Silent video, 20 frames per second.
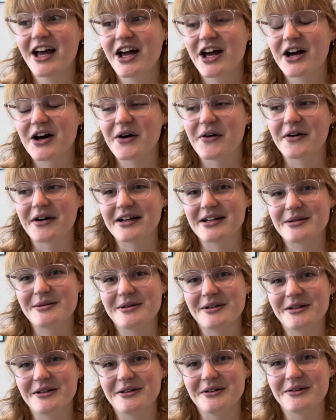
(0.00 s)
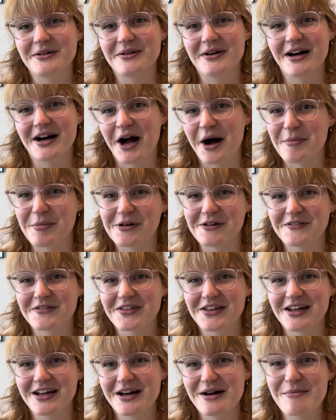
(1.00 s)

going to a couple of the